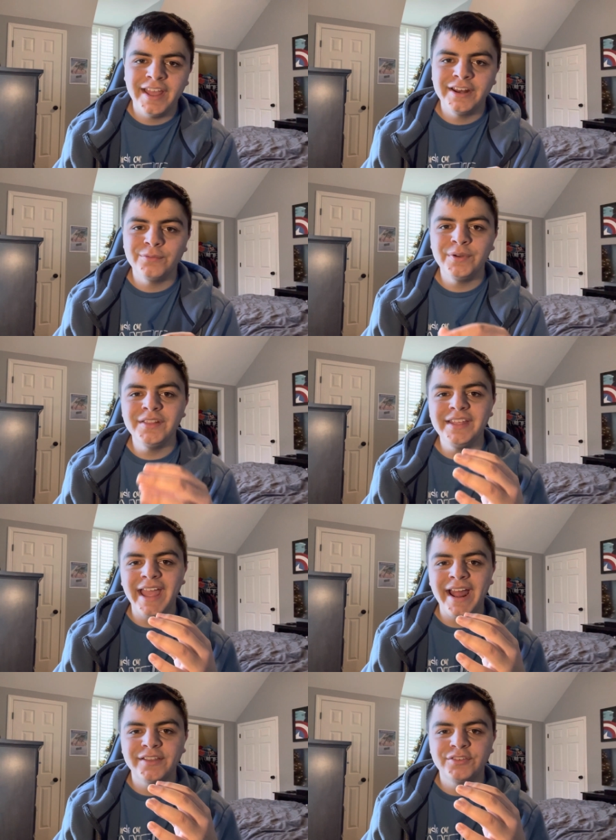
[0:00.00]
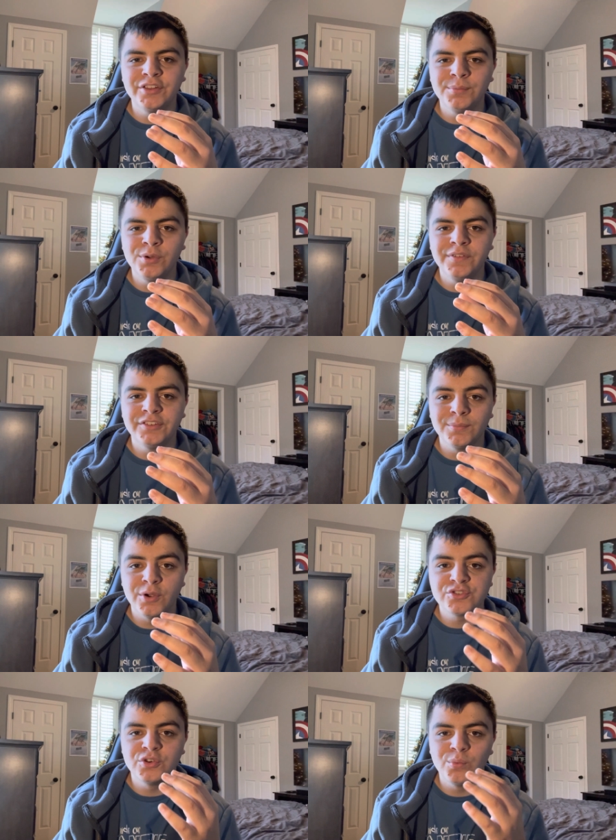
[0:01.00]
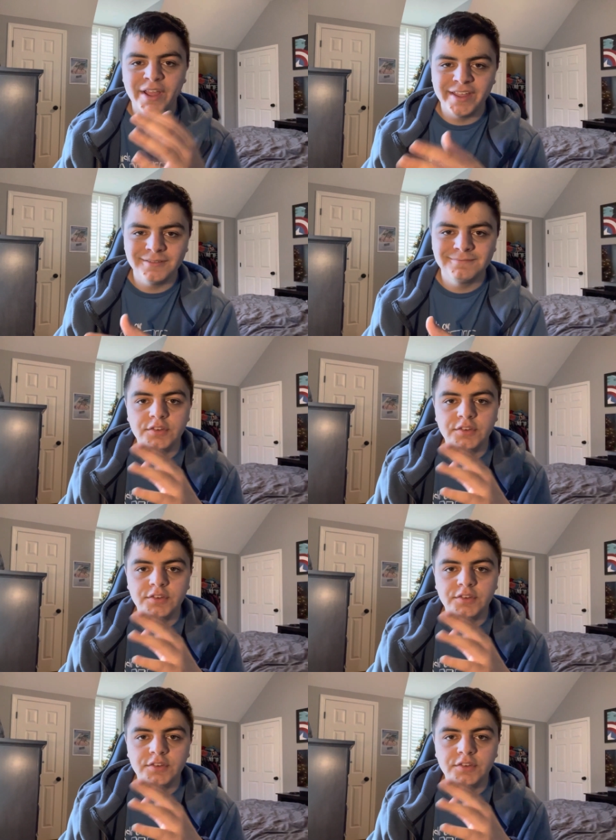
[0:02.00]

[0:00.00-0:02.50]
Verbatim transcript: and it really adds to the movie's emotional weight.